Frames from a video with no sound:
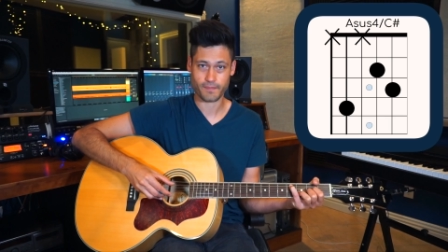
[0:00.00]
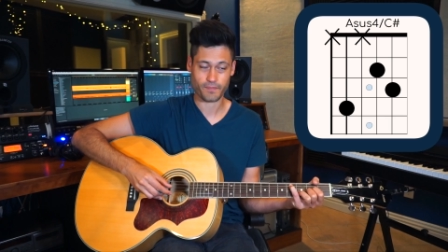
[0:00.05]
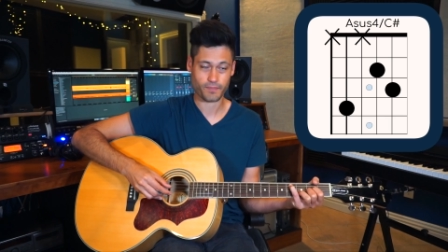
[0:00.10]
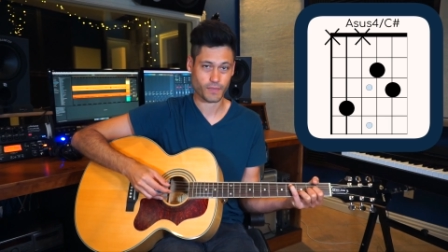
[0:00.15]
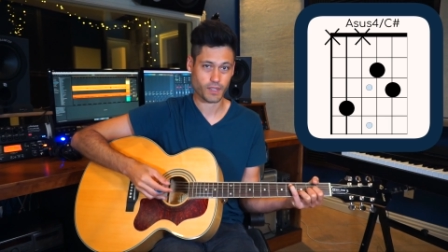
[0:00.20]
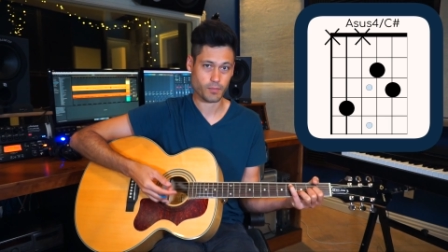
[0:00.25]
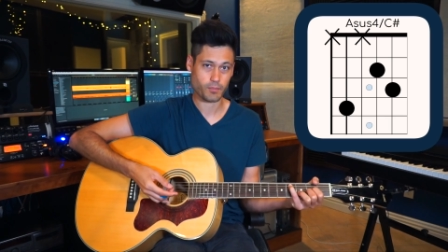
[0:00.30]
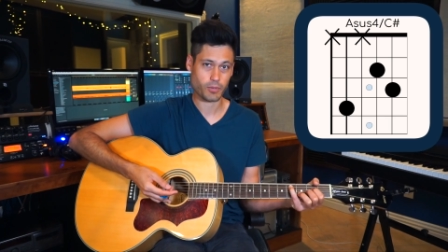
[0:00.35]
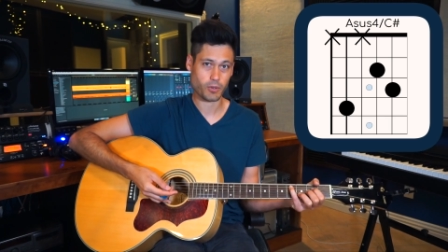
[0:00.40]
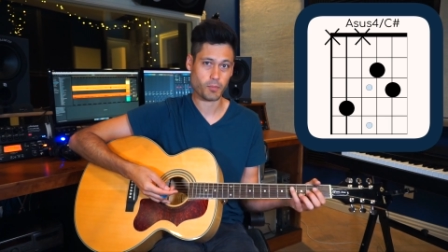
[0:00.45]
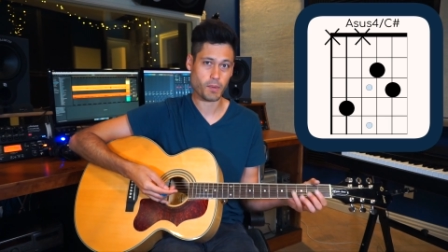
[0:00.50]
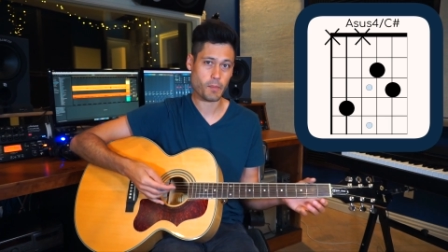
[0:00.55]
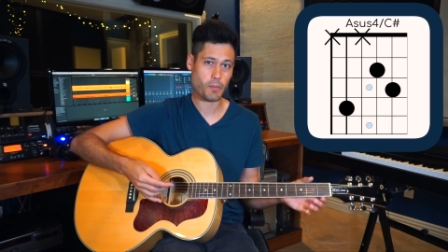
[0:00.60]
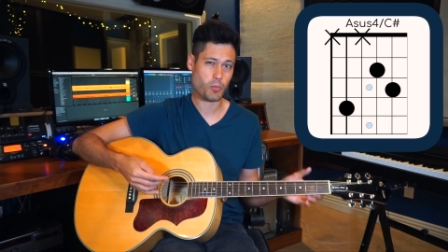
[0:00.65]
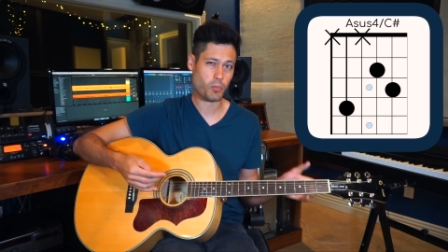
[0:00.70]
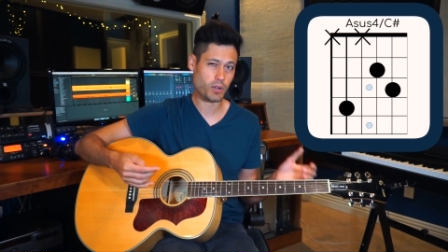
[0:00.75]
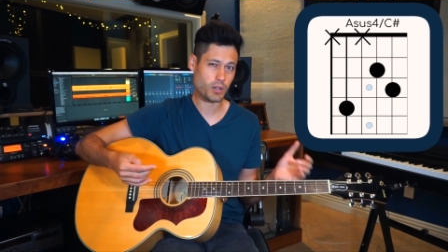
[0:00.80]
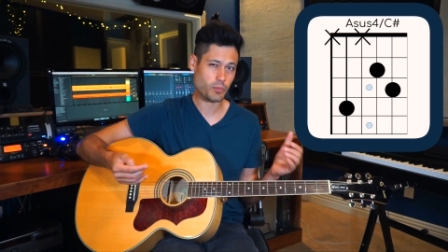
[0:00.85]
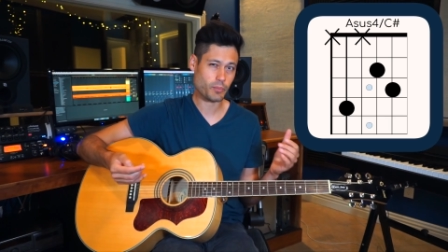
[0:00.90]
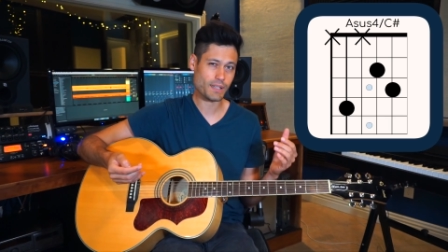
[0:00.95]
But remember,
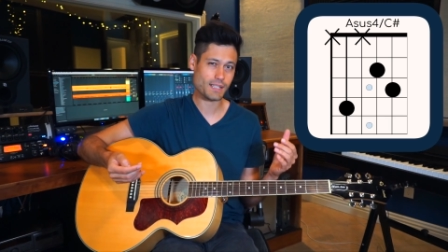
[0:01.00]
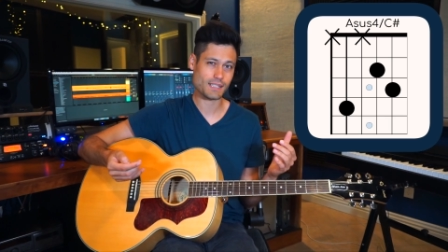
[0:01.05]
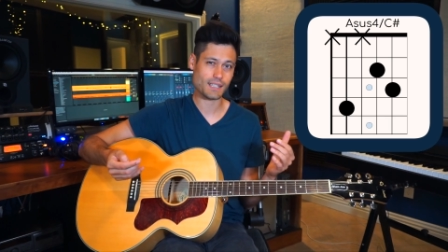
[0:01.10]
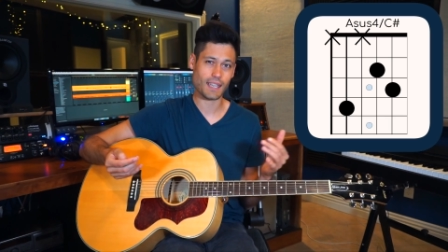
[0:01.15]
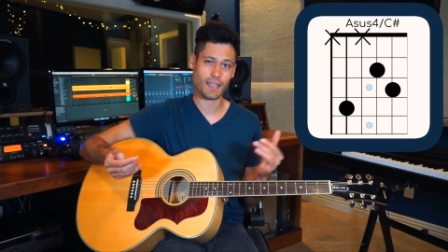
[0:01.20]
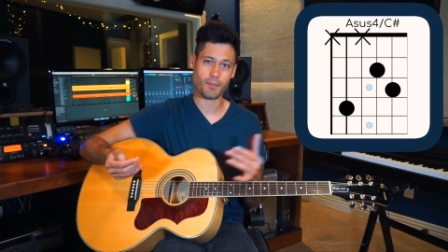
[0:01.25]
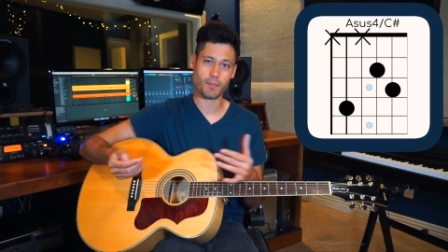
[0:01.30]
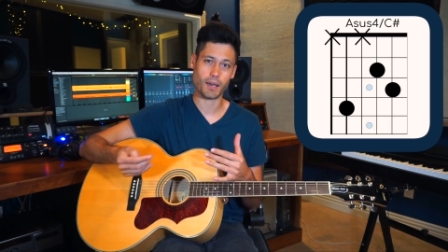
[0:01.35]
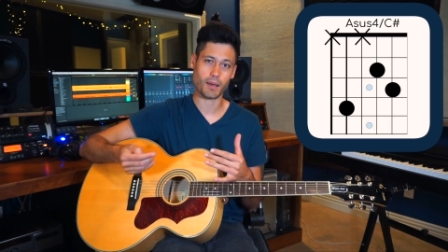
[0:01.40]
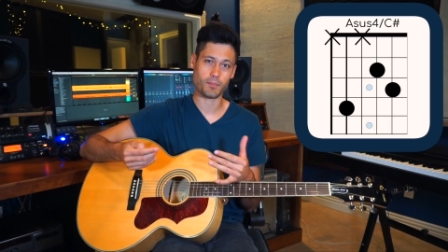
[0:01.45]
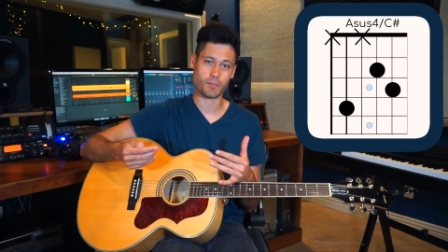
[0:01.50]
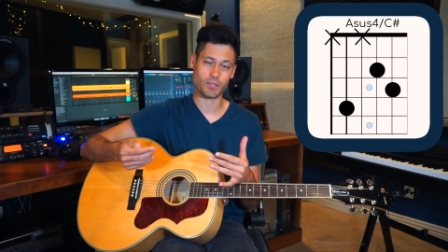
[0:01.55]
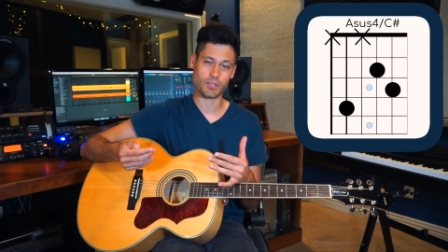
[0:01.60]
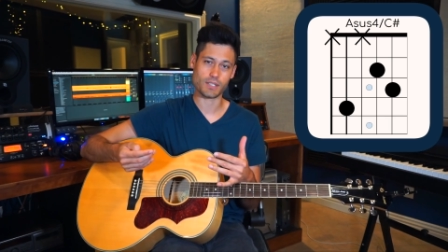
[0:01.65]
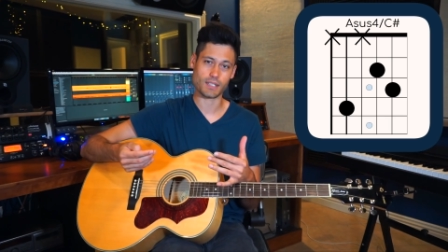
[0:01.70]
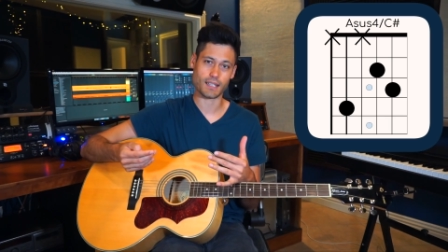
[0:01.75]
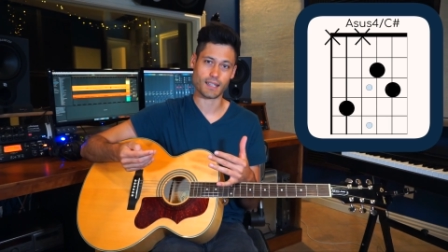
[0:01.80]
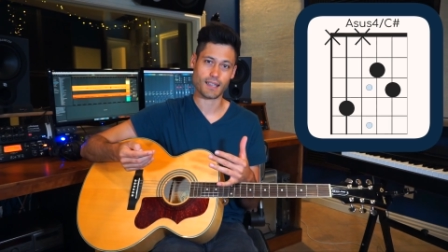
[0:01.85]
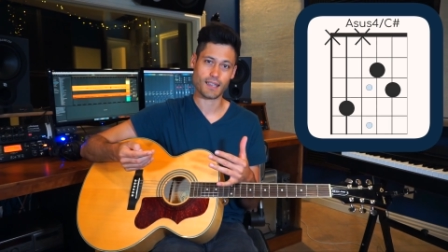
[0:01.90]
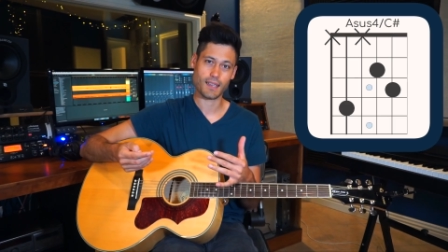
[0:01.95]
what did we say about
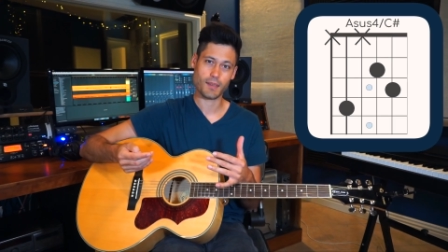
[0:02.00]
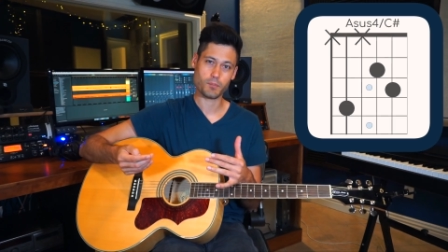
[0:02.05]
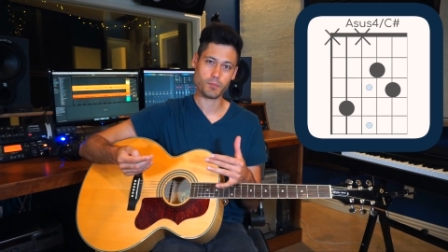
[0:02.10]
music?